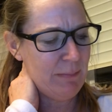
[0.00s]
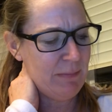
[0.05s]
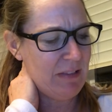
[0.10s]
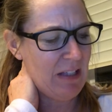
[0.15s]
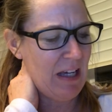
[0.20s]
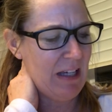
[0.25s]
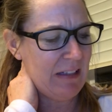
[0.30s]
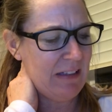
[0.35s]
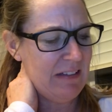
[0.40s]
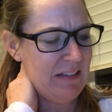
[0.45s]

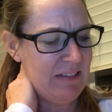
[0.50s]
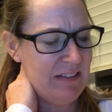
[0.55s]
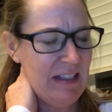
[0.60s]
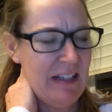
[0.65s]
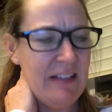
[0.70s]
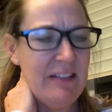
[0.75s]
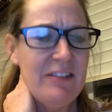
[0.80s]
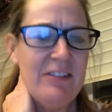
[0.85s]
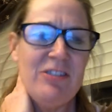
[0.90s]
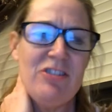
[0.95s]
Doc? He
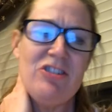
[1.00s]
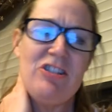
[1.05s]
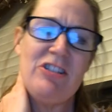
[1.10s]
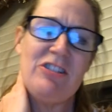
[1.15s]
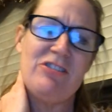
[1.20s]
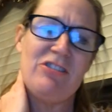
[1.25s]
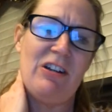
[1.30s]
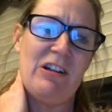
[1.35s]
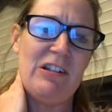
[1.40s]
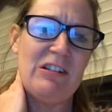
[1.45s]
said. She
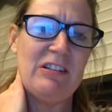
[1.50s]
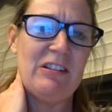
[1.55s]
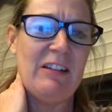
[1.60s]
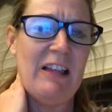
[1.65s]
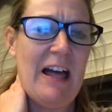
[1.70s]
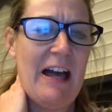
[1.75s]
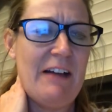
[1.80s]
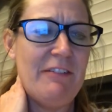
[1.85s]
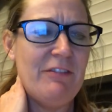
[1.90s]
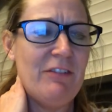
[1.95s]
started to
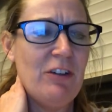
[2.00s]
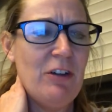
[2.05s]
laugh.